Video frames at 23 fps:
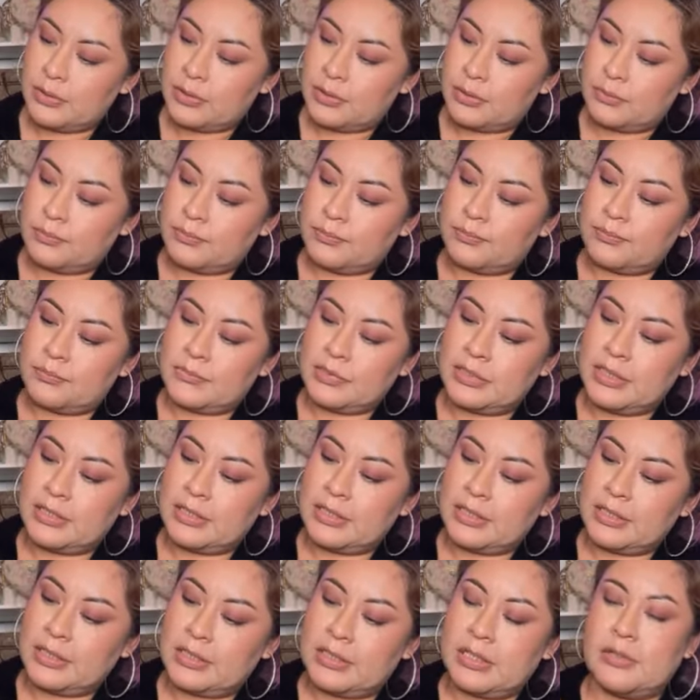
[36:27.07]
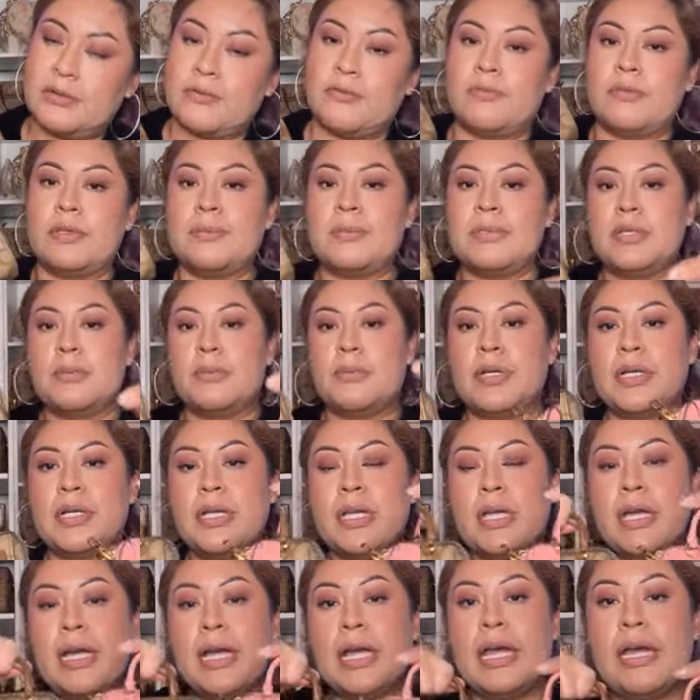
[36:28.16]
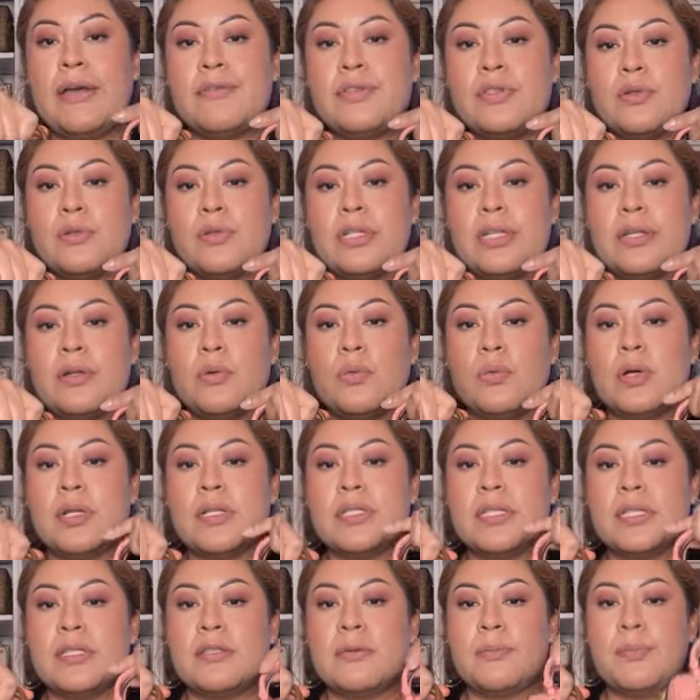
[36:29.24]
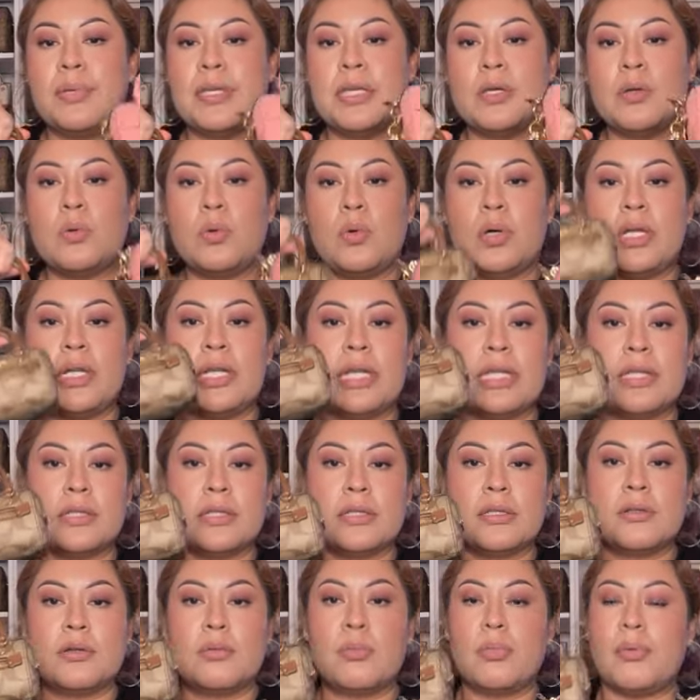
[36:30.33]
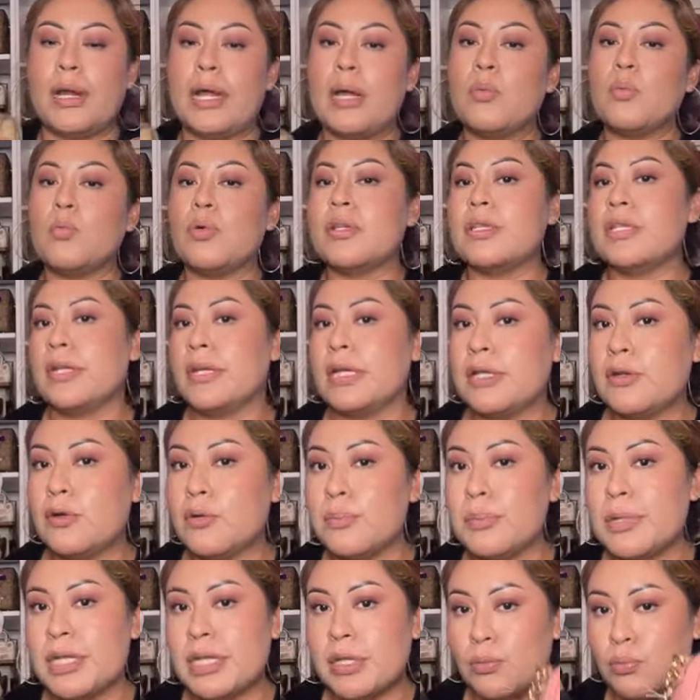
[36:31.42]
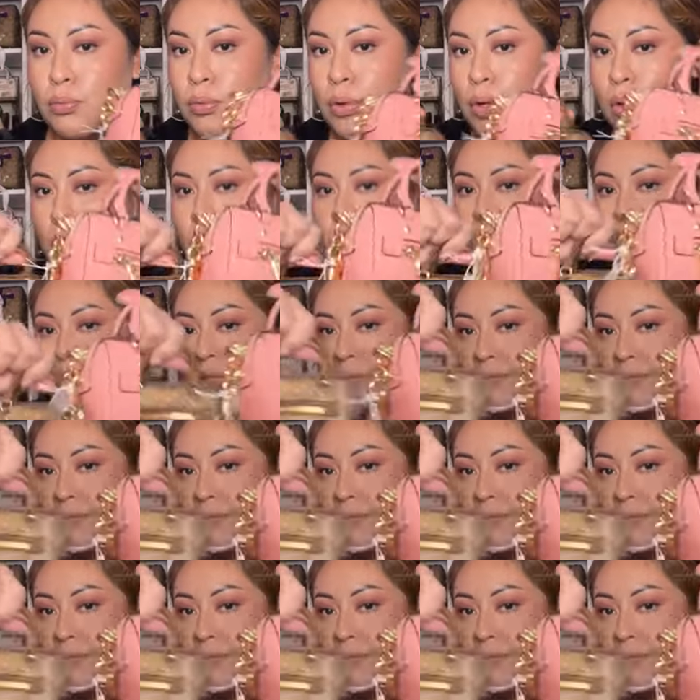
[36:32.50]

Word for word: Oh, I think it's a little flimsy, but I have two little ones. It's a pink one and the little brown one. They're little mini Rowans.